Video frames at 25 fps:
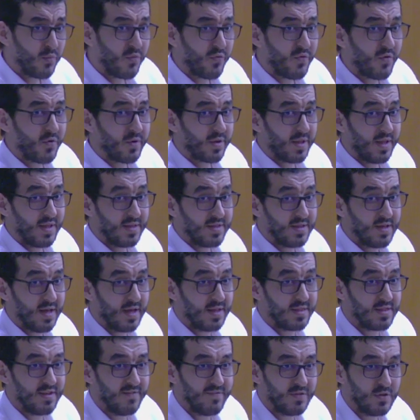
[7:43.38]
for the
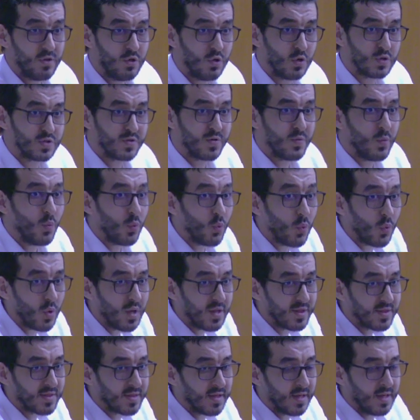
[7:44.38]
individuals
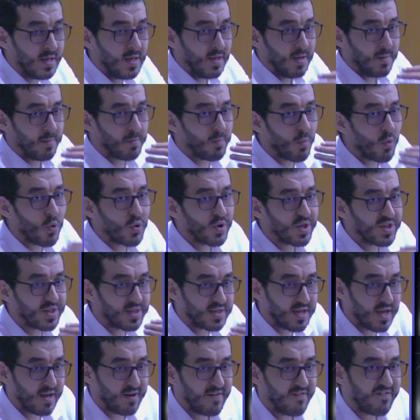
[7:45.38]
with more
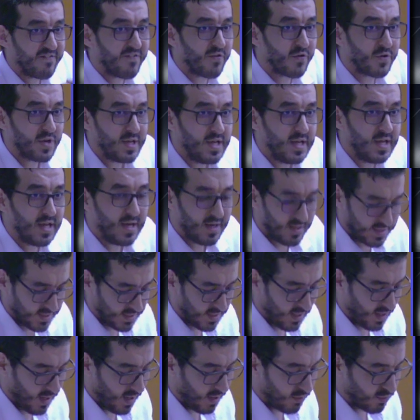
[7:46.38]
than 40
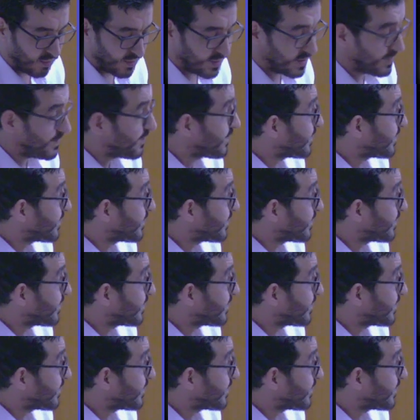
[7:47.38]
years old.